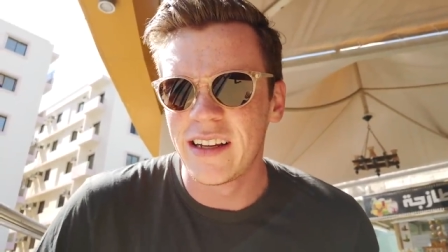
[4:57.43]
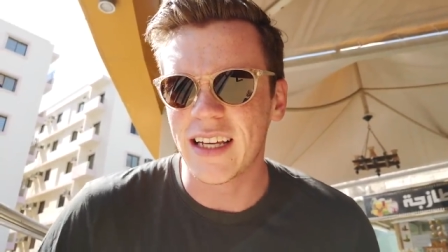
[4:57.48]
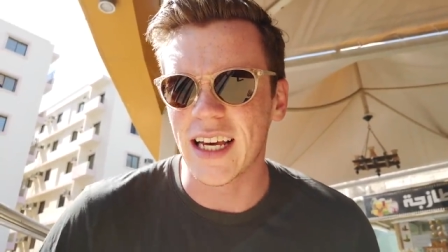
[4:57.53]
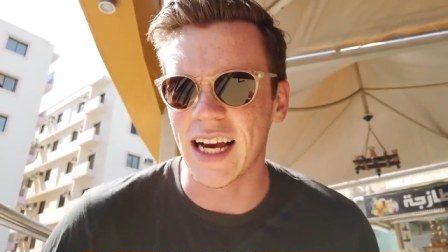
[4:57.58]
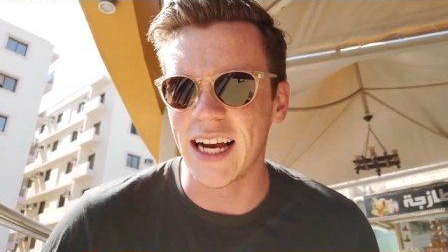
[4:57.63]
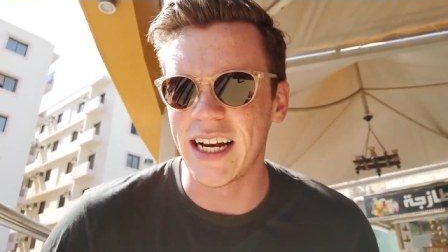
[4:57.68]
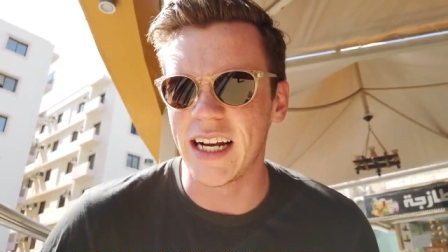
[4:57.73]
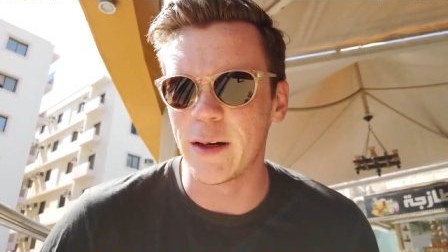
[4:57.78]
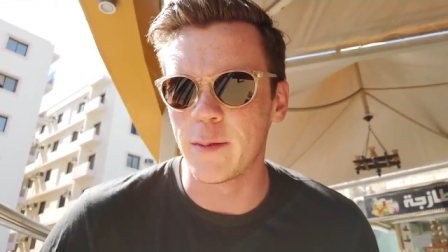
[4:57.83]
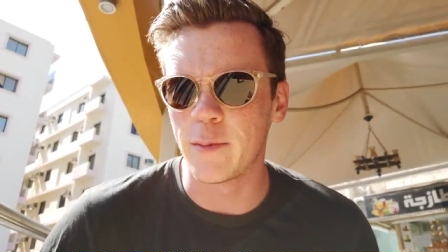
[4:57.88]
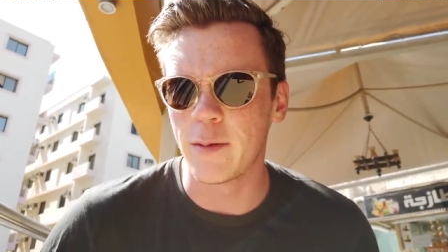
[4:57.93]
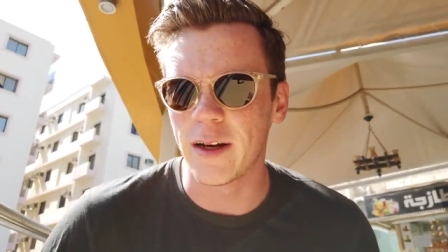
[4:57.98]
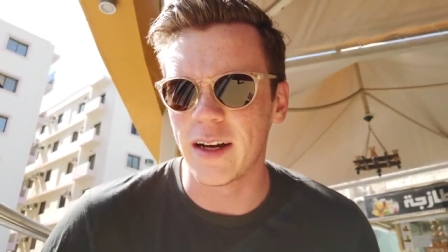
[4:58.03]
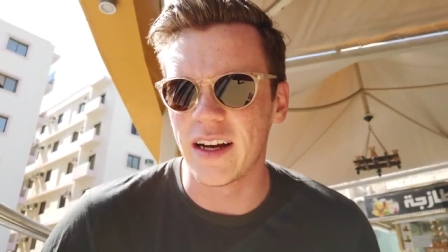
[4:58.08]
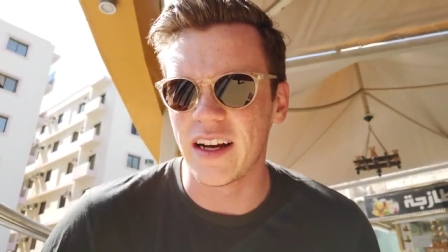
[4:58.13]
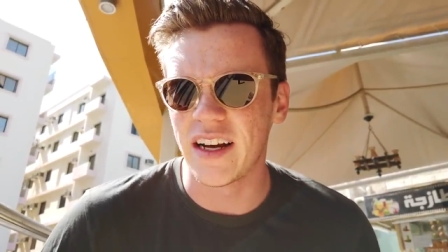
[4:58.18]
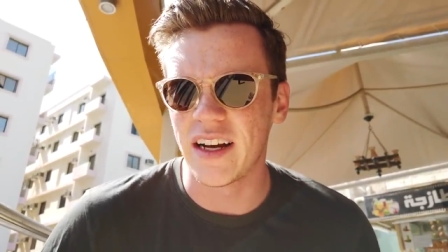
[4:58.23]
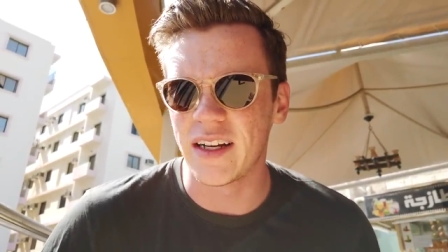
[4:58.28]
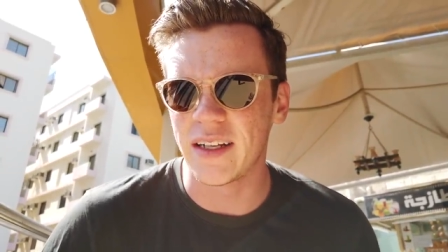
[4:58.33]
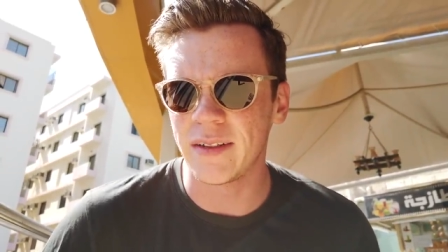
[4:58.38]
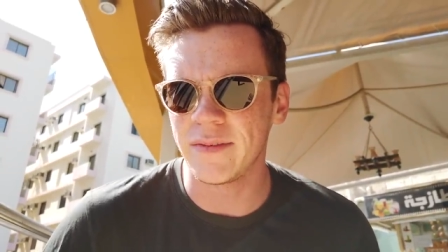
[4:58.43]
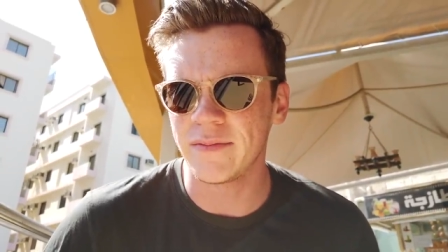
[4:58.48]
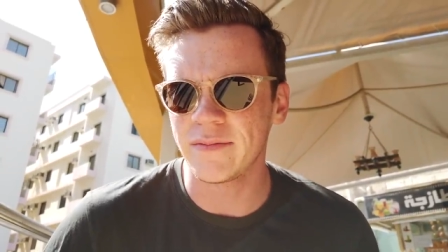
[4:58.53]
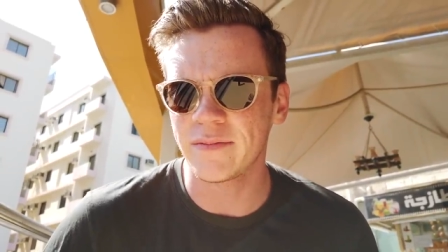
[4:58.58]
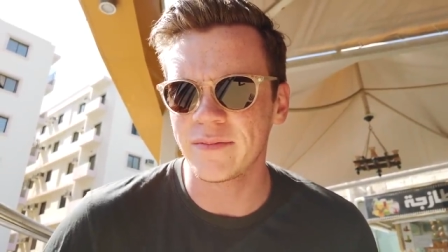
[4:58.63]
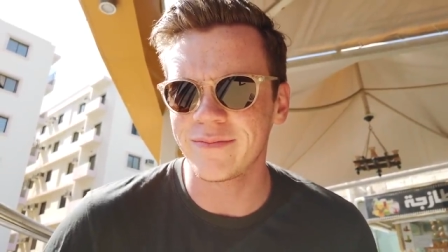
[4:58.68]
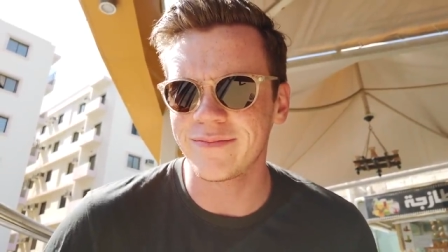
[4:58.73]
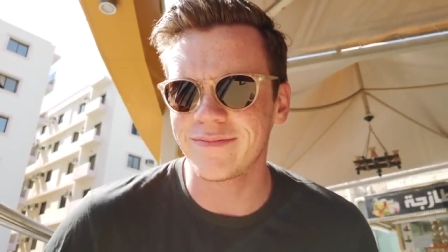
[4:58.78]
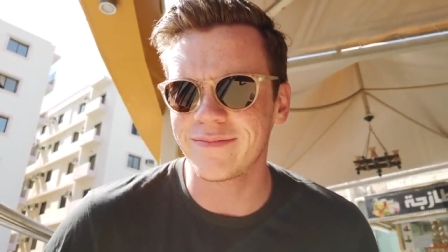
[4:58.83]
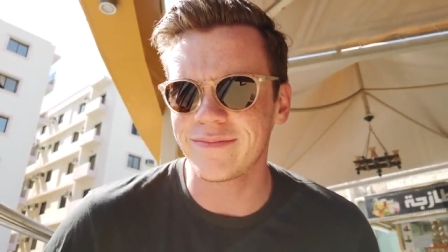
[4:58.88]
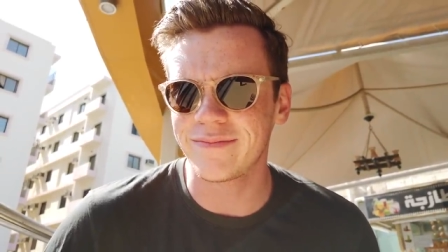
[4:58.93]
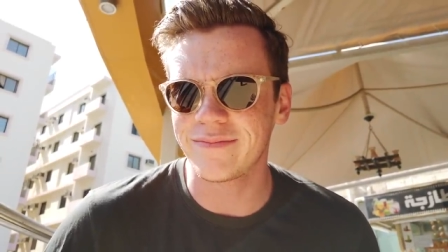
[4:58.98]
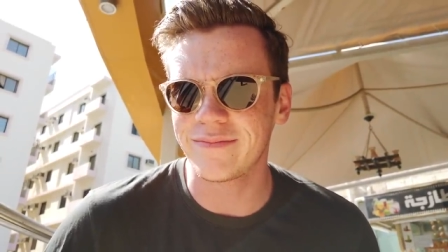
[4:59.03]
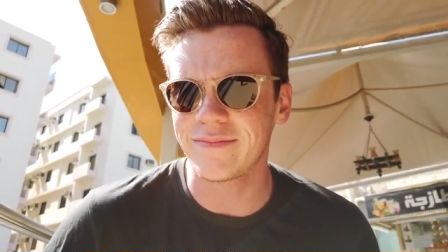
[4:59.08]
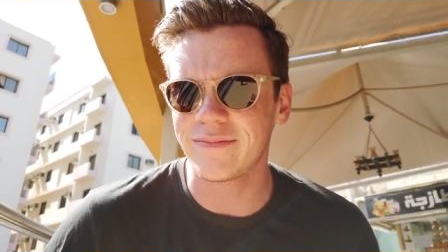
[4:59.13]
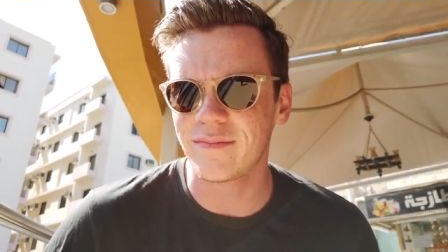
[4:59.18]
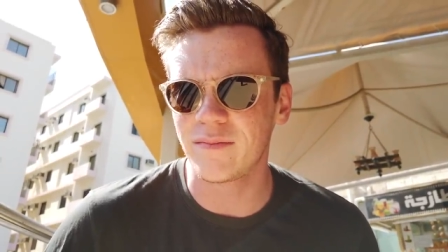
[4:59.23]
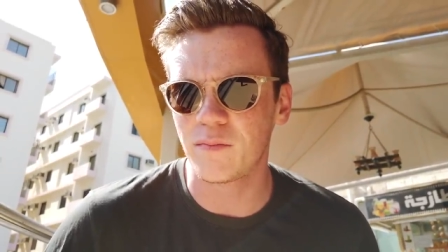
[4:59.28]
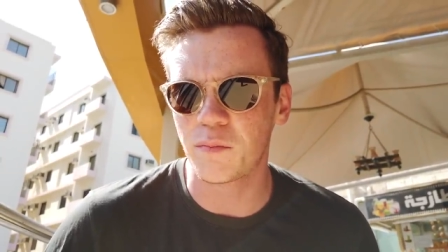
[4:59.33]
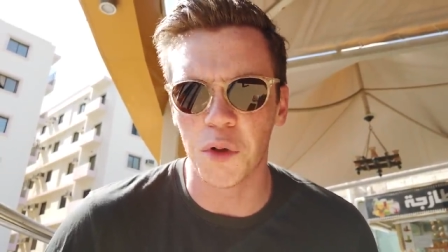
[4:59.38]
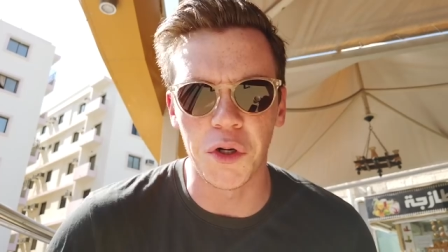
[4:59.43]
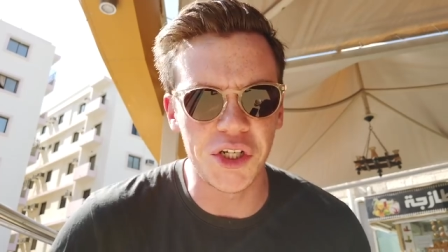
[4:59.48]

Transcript: kind of uh,